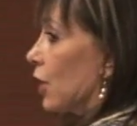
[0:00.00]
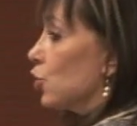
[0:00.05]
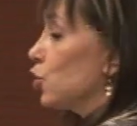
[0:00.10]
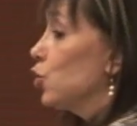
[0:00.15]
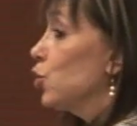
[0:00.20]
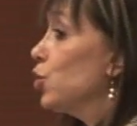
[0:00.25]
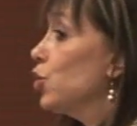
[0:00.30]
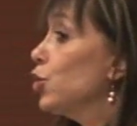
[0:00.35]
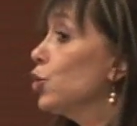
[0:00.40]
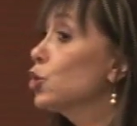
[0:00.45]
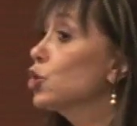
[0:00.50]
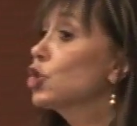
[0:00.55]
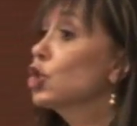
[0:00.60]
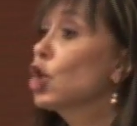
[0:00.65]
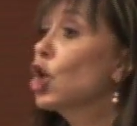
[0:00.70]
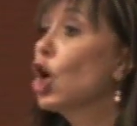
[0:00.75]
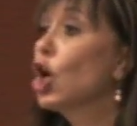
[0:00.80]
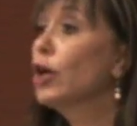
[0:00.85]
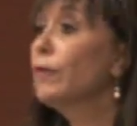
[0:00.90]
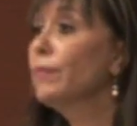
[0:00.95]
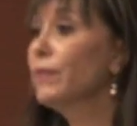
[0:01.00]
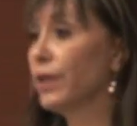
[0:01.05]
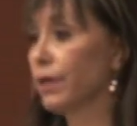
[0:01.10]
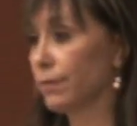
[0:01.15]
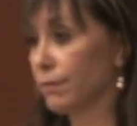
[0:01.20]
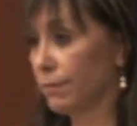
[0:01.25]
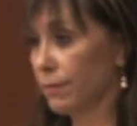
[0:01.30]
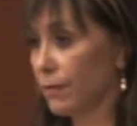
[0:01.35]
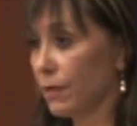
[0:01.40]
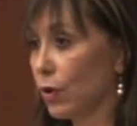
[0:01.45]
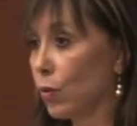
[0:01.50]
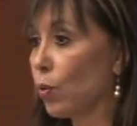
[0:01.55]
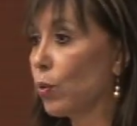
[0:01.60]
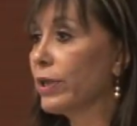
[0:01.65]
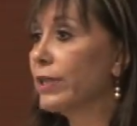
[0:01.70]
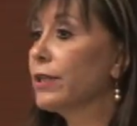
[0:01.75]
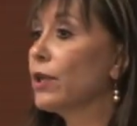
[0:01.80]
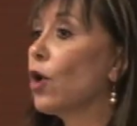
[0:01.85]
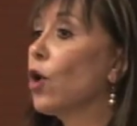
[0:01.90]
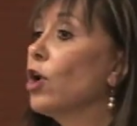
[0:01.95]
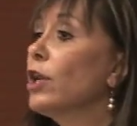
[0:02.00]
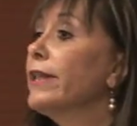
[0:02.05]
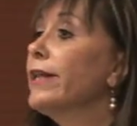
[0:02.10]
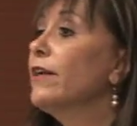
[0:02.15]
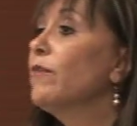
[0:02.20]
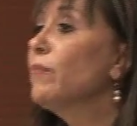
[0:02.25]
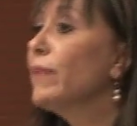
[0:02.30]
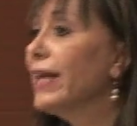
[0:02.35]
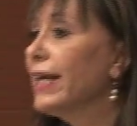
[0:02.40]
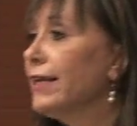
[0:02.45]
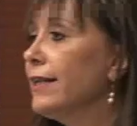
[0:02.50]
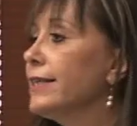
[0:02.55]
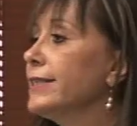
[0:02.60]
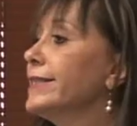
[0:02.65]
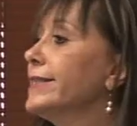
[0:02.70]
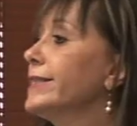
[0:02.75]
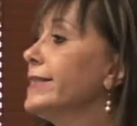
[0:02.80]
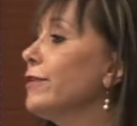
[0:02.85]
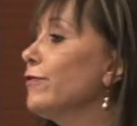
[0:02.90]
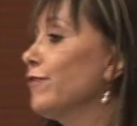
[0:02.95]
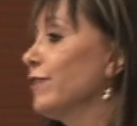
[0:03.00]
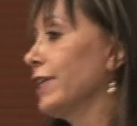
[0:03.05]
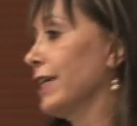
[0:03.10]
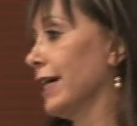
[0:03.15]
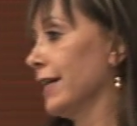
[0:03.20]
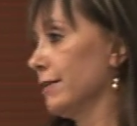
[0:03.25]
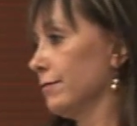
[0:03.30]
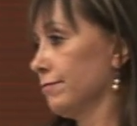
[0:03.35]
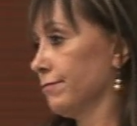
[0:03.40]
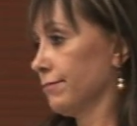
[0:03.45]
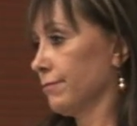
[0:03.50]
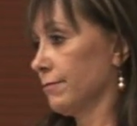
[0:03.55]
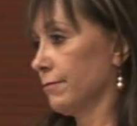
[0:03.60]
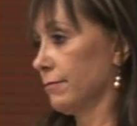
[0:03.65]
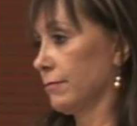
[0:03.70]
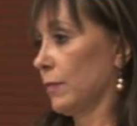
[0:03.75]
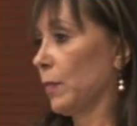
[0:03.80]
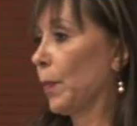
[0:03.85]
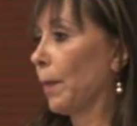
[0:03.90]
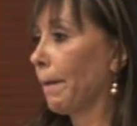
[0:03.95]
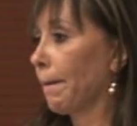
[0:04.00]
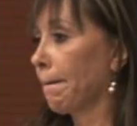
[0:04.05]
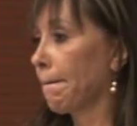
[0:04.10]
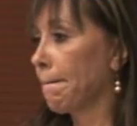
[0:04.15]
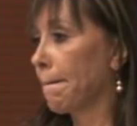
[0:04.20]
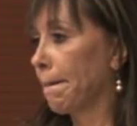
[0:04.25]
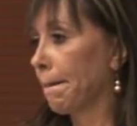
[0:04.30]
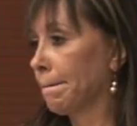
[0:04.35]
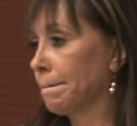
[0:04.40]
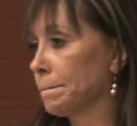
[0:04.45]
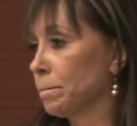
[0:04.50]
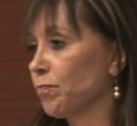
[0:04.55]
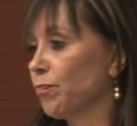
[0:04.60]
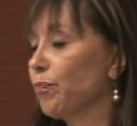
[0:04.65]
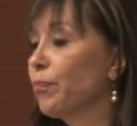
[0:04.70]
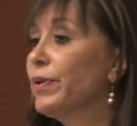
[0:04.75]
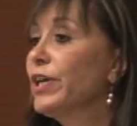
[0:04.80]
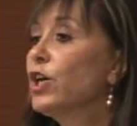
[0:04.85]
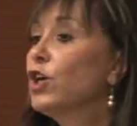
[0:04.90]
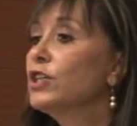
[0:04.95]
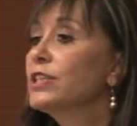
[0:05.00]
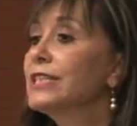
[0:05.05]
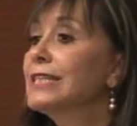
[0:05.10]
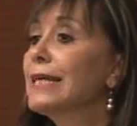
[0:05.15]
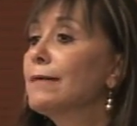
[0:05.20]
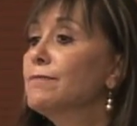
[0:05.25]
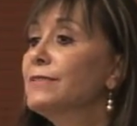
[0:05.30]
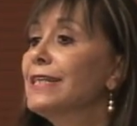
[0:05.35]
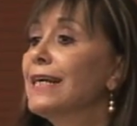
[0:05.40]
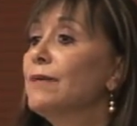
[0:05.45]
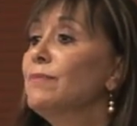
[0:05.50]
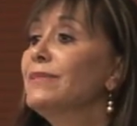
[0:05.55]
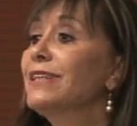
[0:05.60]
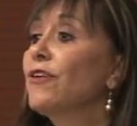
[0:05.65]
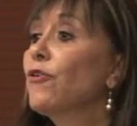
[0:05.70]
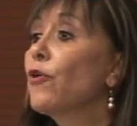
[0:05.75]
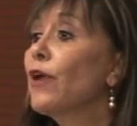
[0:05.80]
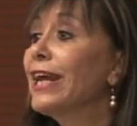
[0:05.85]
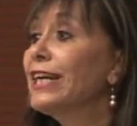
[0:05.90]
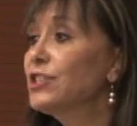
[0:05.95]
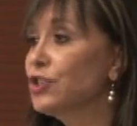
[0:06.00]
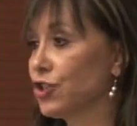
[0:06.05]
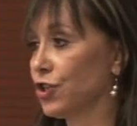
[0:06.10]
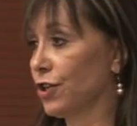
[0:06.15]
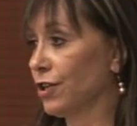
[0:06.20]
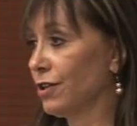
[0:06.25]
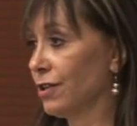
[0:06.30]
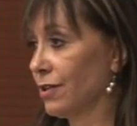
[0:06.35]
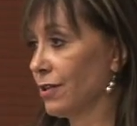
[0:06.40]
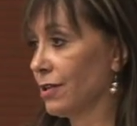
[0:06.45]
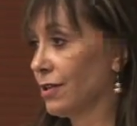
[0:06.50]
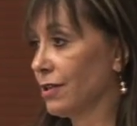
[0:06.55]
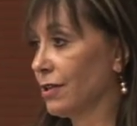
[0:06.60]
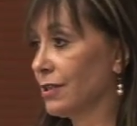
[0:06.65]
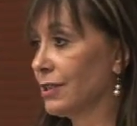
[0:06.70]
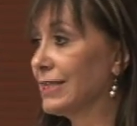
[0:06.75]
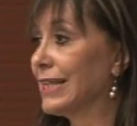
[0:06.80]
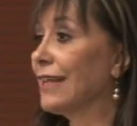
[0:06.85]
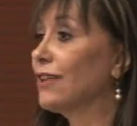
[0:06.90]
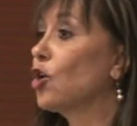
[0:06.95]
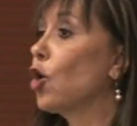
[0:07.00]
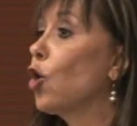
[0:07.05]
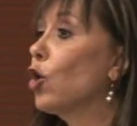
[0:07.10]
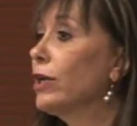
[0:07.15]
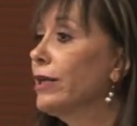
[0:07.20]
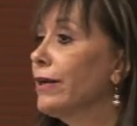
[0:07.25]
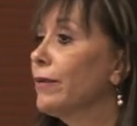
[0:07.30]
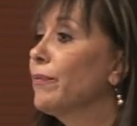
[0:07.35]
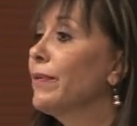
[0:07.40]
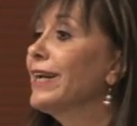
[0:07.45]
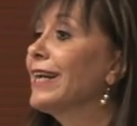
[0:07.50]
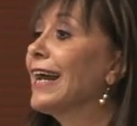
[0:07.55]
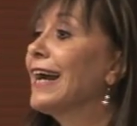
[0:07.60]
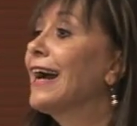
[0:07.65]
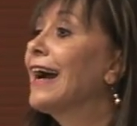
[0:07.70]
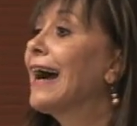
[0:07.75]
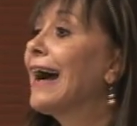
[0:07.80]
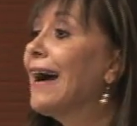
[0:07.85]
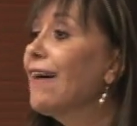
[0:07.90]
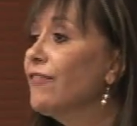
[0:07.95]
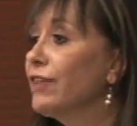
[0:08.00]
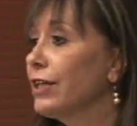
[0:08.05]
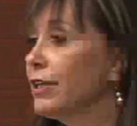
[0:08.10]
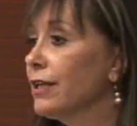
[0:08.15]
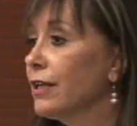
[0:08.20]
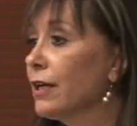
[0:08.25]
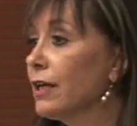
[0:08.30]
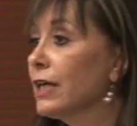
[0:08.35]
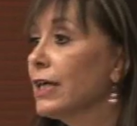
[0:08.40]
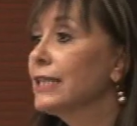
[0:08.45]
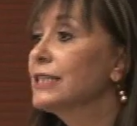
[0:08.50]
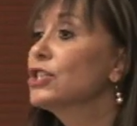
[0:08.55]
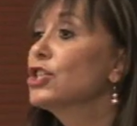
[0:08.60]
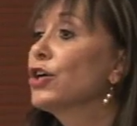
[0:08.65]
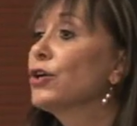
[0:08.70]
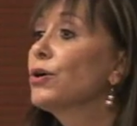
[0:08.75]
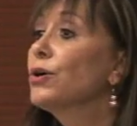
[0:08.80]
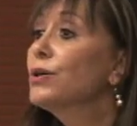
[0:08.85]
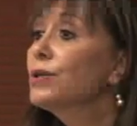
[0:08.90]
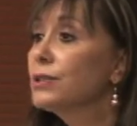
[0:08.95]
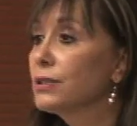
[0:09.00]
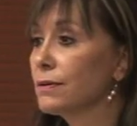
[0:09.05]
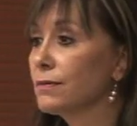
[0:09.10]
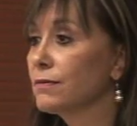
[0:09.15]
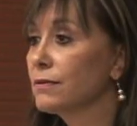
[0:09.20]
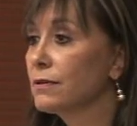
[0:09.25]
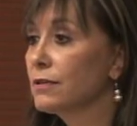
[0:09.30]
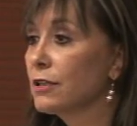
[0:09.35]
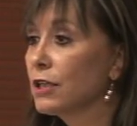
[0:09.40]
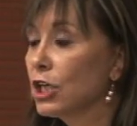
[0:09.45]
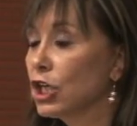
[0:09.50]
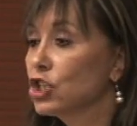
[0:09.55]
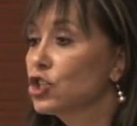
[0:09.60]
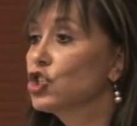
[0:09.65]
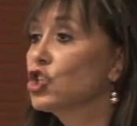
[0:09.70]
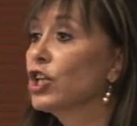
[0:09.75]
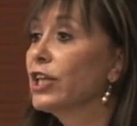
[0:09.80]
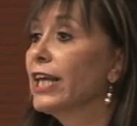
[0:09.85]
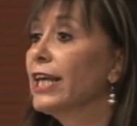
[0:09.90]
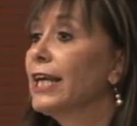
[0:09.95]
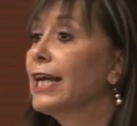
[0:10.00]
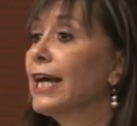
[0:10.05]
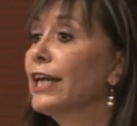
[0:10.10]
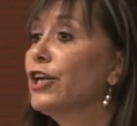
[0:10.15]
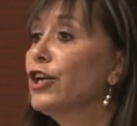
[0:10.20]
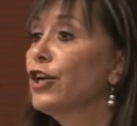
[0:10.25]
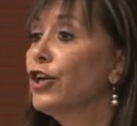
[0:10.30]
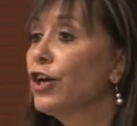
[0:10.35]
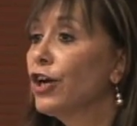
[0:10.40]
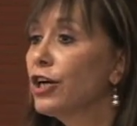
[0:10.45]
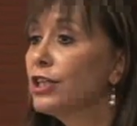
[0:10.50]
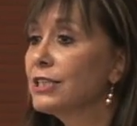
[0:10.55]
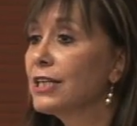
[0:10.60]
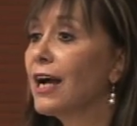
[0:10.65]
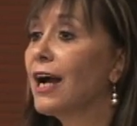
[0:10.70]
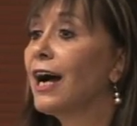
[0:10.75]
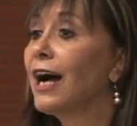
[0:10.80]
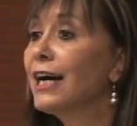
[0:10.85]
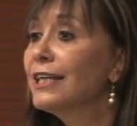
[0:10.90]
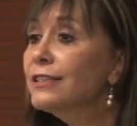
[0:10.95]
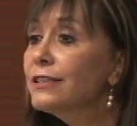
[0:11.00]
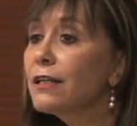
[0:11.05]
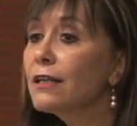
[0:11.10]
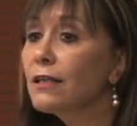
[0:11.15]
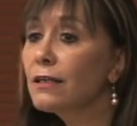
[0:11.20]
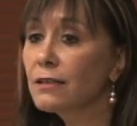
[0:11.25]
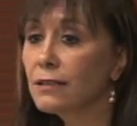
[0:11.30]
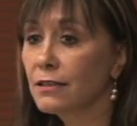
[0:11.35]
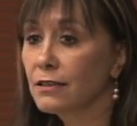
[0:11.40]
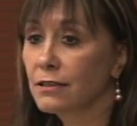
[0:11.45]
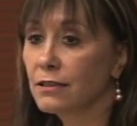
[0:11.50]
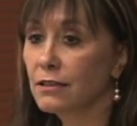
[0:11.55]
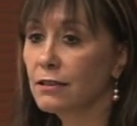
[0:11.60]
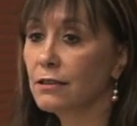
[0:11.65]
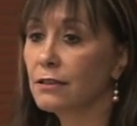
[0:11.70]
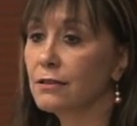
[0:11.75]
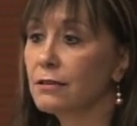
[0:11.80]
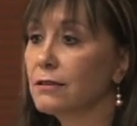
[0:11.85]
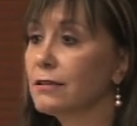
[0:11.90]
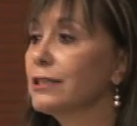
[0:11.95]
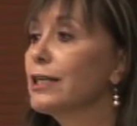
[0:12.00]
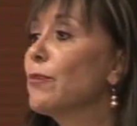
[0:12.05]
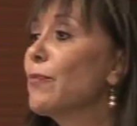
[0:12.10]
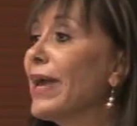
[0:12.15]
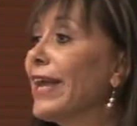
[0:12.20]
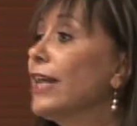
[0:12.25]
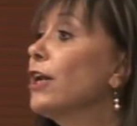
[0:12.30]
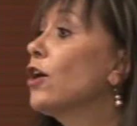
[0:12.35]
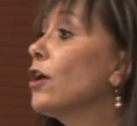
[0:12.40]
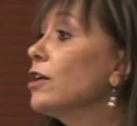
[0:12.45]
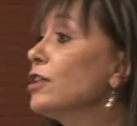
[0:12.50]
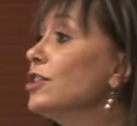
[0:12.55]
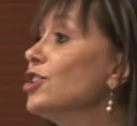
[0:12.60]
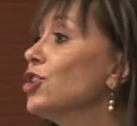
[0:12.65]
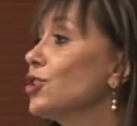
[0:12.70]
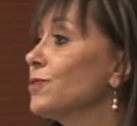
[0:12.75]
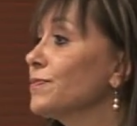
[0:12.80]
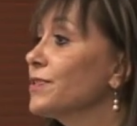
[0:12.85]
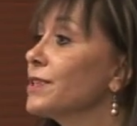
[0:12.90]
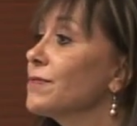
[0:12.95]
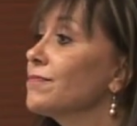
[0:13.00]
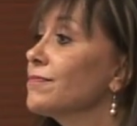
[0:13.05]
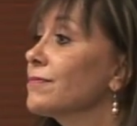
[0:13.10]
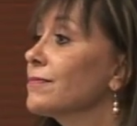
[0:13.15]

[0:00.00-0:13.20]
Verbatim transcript: to use condom with older men is difficult because sometimes the erection that older men are having is not good. So they cannot handle the male condoms.